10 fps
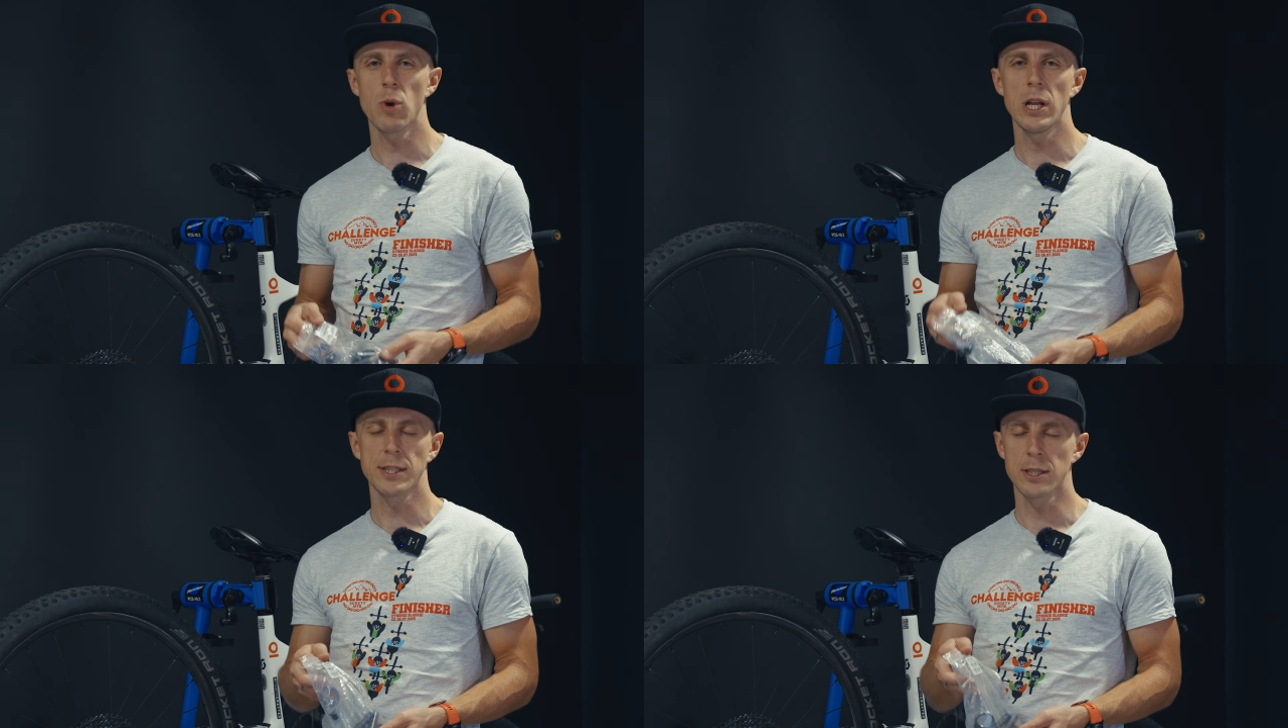
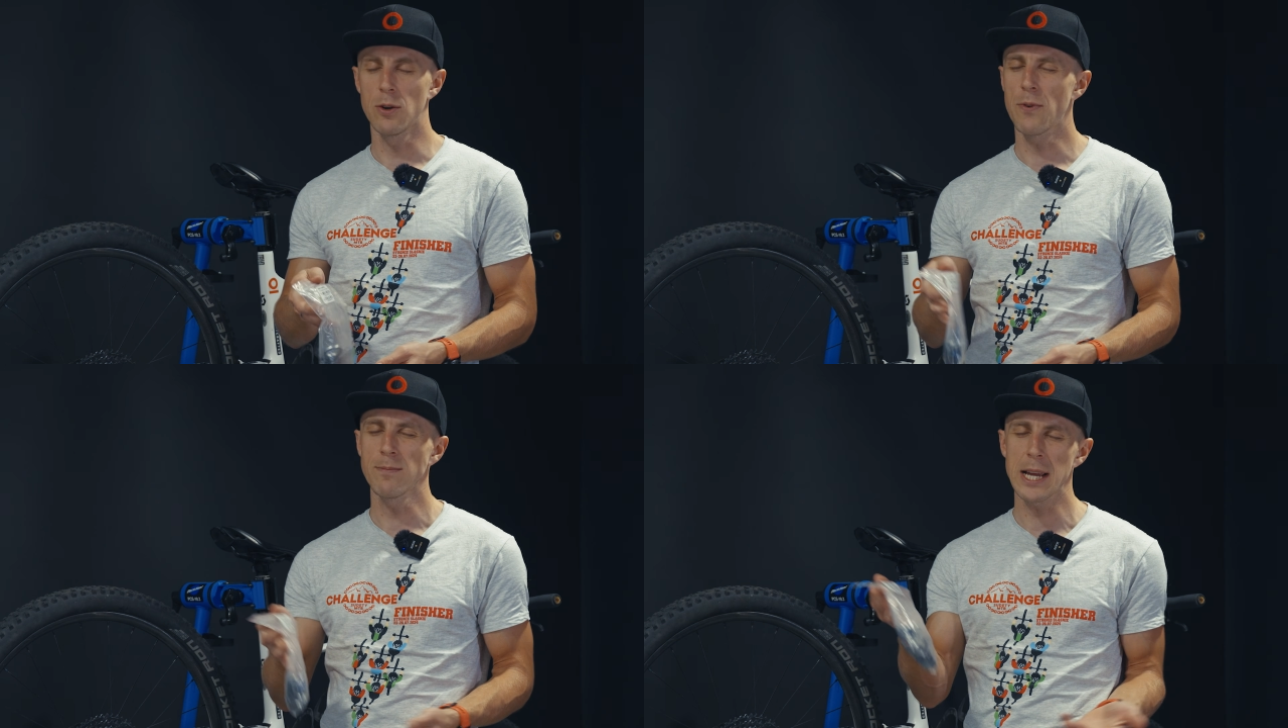well.
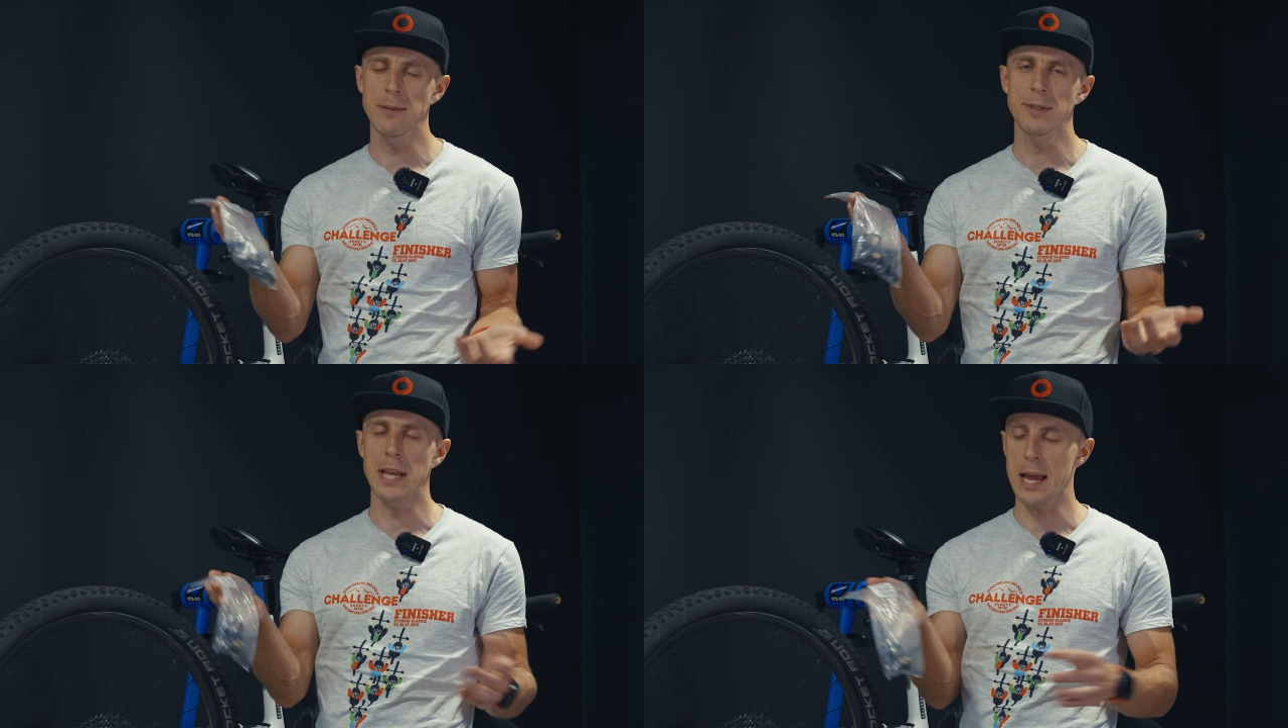So from
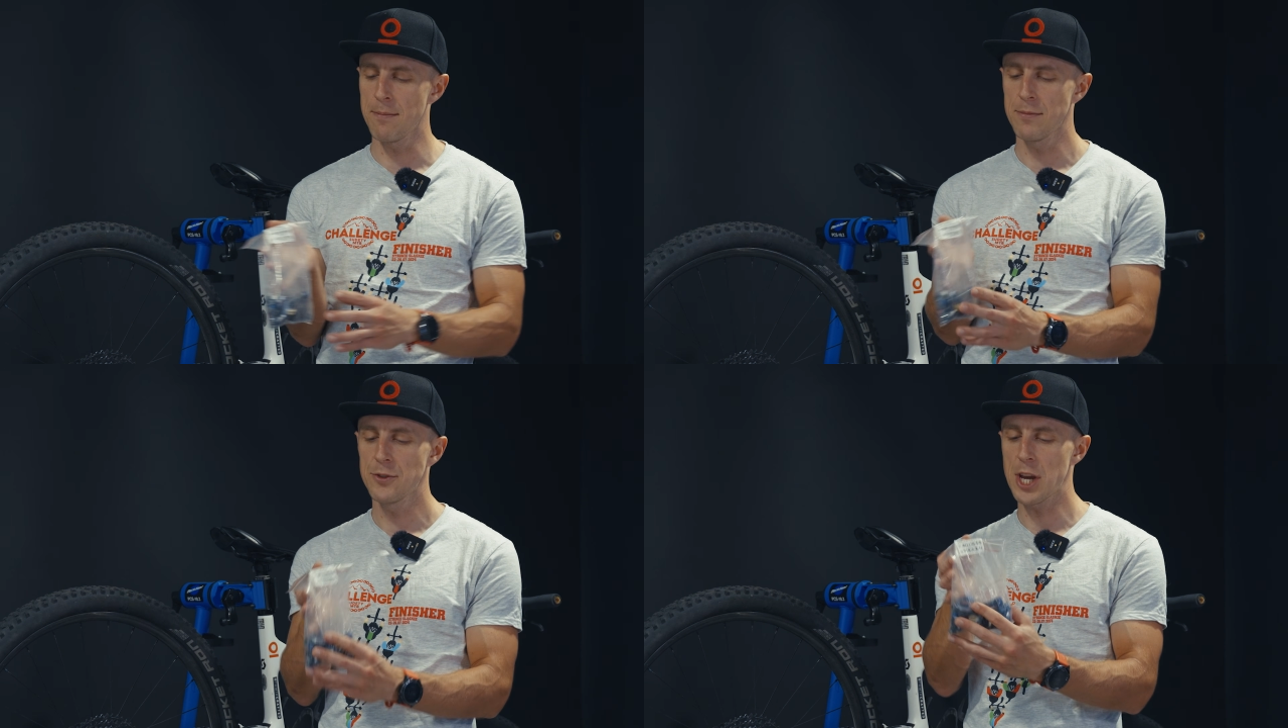time to
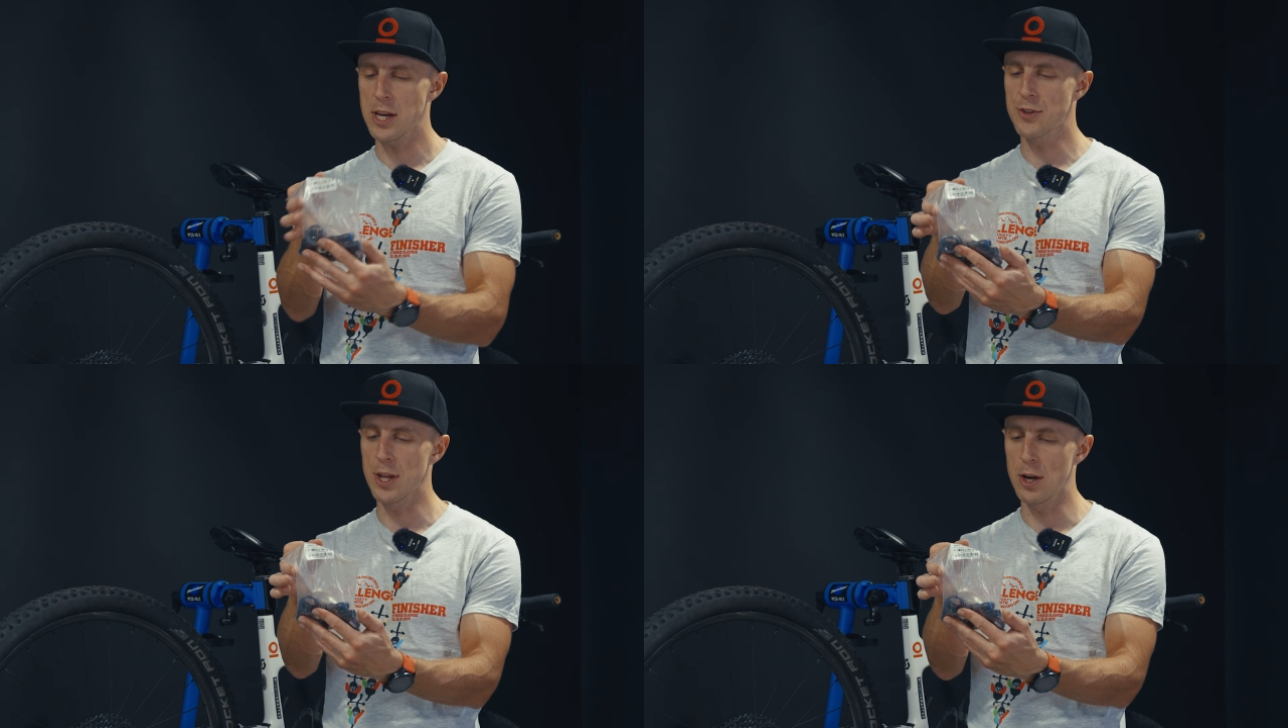time
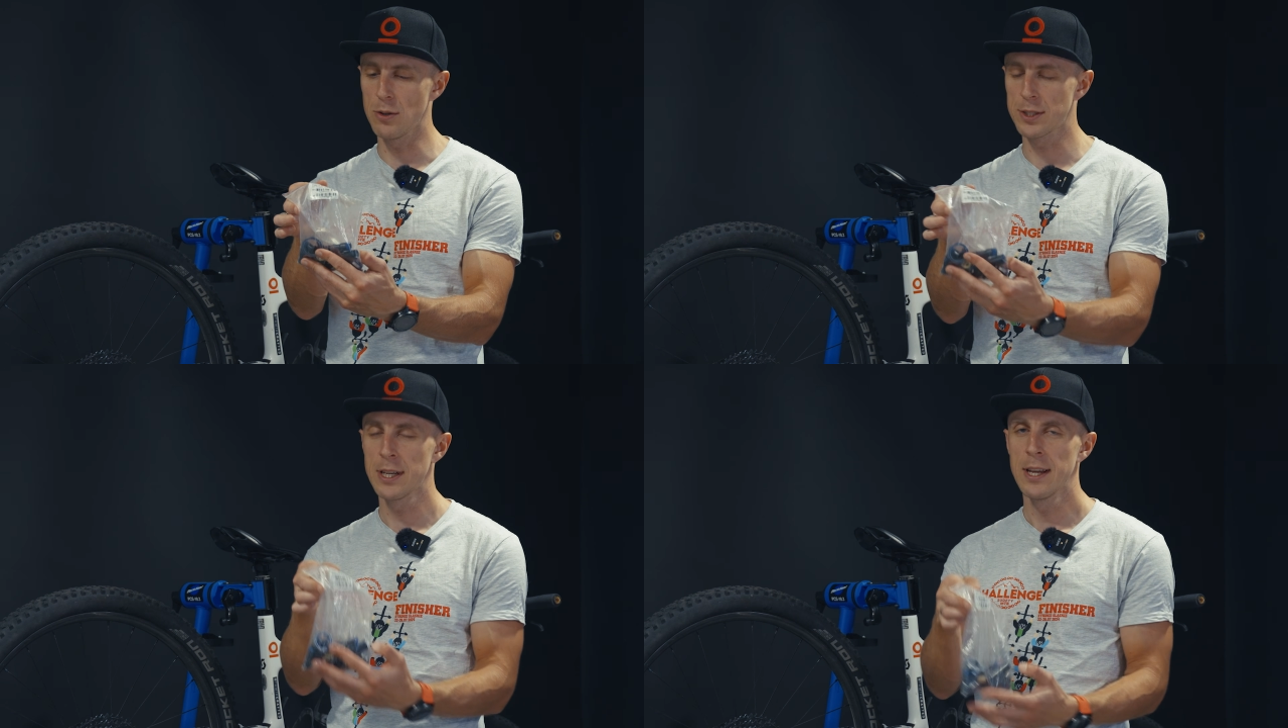change
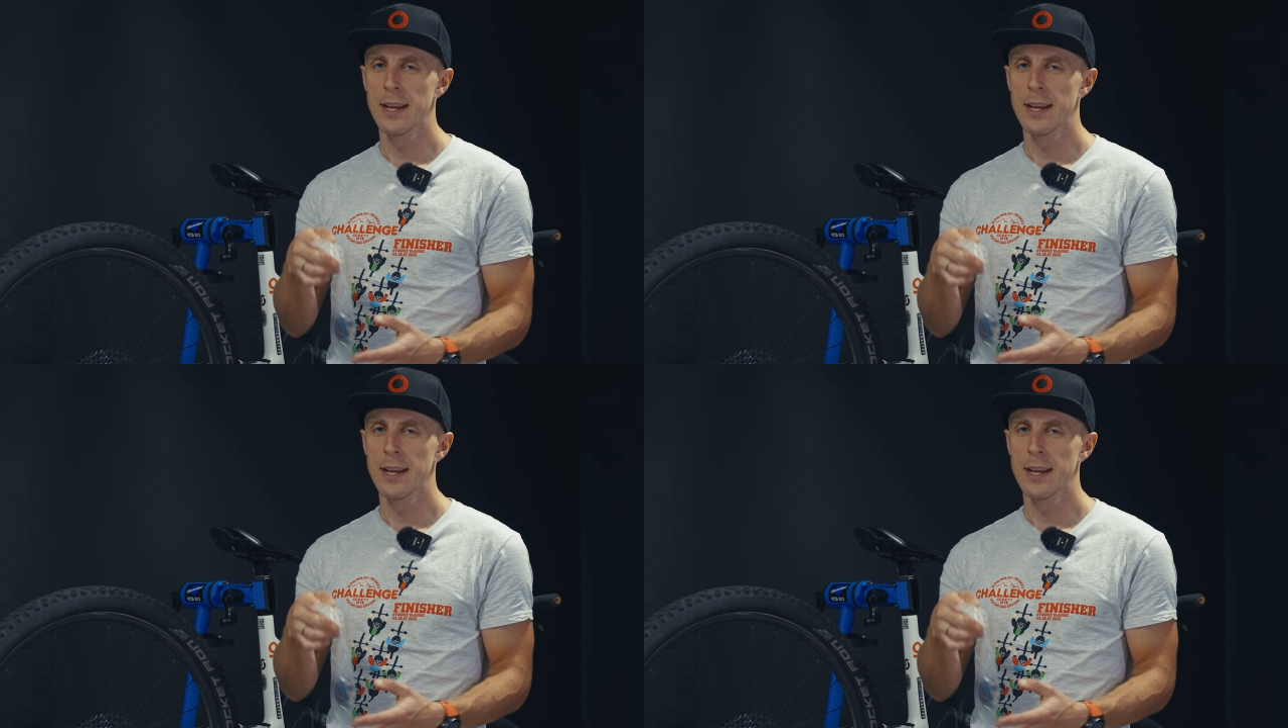those.